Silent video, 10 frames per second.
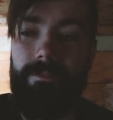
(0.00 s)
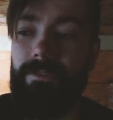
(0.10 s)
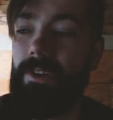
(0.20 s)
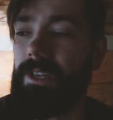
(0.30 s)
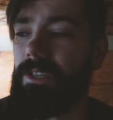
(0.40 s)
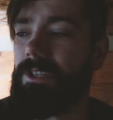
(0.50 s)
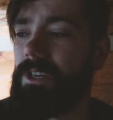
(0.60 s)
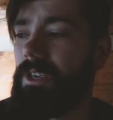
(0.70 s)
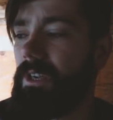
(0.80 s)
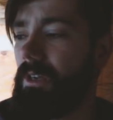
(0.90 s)

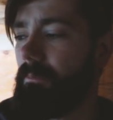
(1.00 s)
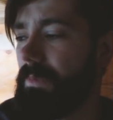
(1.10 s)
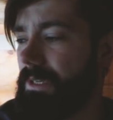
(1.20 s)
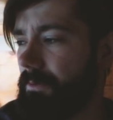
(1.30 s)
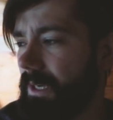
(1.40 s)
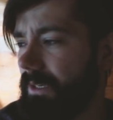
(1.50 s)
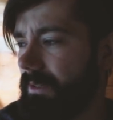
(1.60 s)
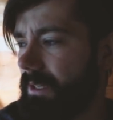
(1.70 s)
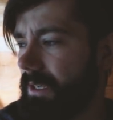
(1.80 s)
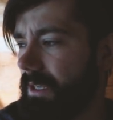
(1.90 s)
footage
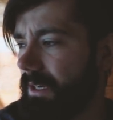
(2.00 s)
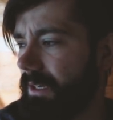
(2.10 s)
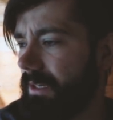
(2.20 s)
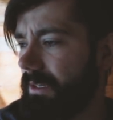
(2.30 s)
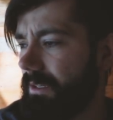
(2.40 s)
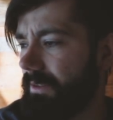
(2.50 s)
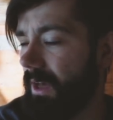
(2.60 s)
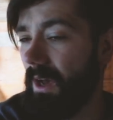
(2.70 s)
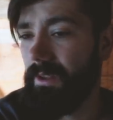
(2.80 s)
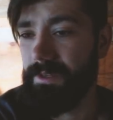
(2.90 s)
between the
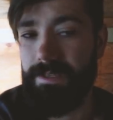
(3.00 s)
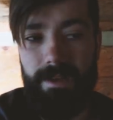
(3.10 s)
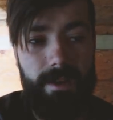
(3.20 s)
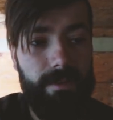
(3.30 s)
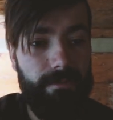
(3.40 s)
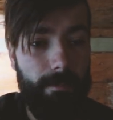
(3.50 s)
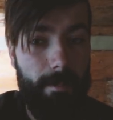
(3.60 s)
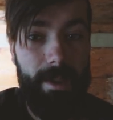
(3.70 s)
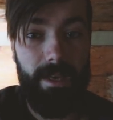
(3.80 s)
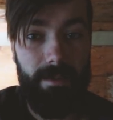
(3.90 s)
hulls for my
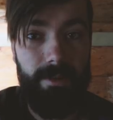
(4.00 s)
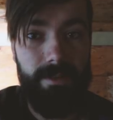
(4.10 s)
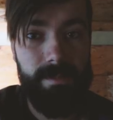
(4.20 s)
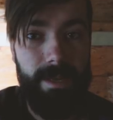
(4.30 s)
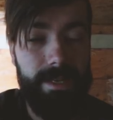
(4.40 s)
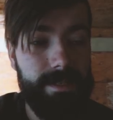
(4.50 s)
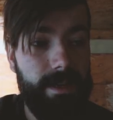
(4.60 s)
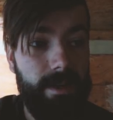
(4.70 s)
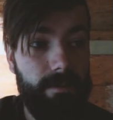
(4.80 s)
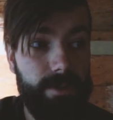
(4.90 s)
main communal space,
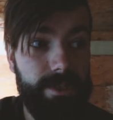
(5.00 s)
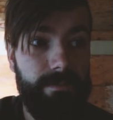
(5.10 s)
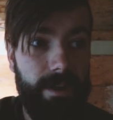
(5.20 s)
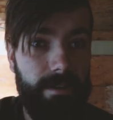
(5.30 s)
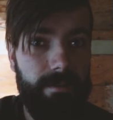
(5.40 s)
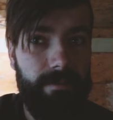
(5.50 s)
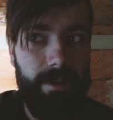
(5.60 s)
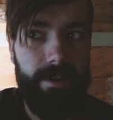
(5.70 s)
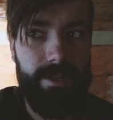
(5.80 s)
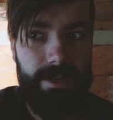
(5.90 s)
which is very,
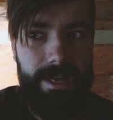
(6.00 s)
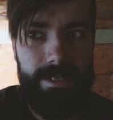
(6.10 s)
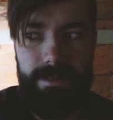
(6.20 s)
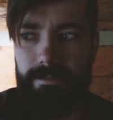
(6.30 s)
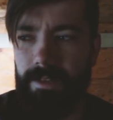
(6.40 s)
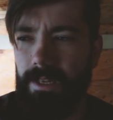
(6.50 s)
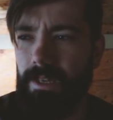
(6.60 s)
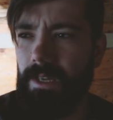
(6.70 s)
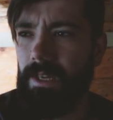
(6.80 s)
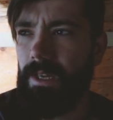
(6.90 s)
very attractive.
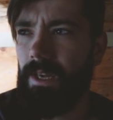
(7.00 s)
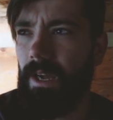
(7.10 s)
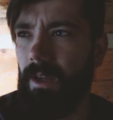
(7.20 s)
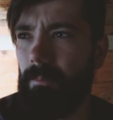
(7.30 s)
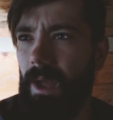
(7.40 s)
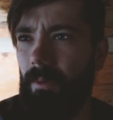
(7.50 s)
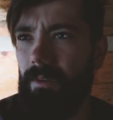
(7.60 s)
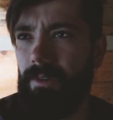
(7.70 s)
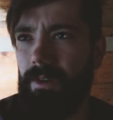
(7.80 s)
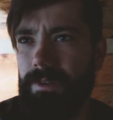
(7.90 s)

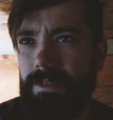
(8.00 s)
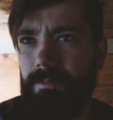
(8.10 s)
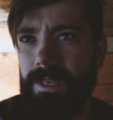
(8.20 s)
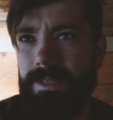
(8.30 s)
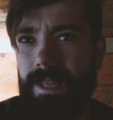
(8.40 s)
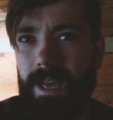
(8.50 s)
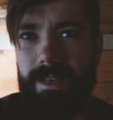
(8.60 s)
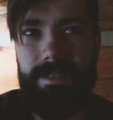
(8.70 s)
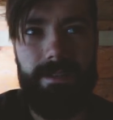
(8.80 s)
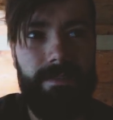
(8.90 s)
However, it also means
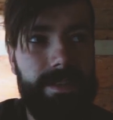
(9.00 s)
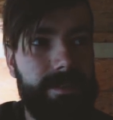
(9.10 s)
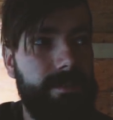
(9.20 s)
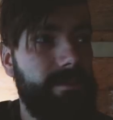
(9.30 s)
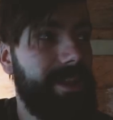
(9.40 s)
that this new